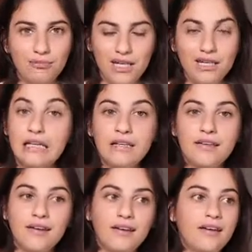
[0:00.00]
and may
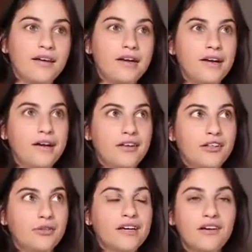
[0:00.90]
need.
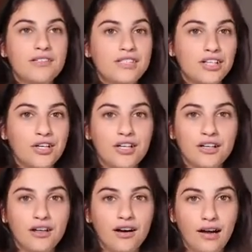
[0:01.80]
You can
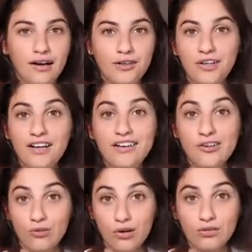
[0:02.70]
consider creating
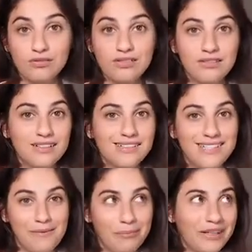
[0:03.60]
your own
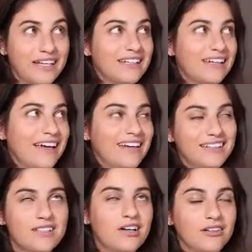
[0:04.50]
template, and
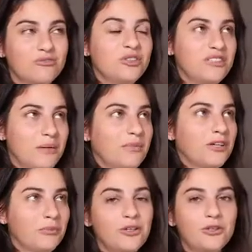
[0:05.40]
it's not a real
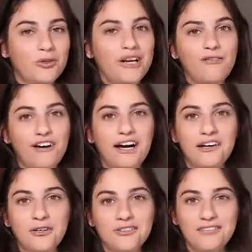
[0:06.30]
template, but you create a
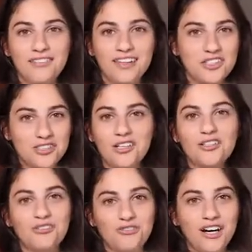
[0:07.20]
file, a
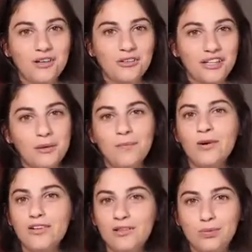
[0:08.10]
starter file, like a
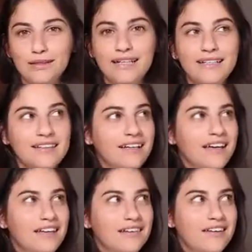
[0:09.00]
boilerplate,
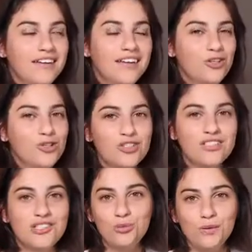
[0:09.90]
and you
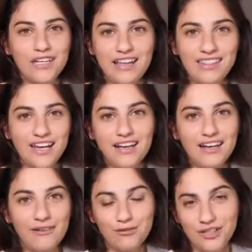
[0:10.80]
just duplicate that
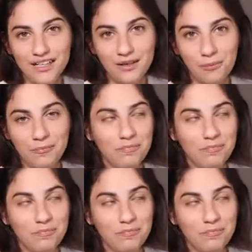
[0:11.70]
every time.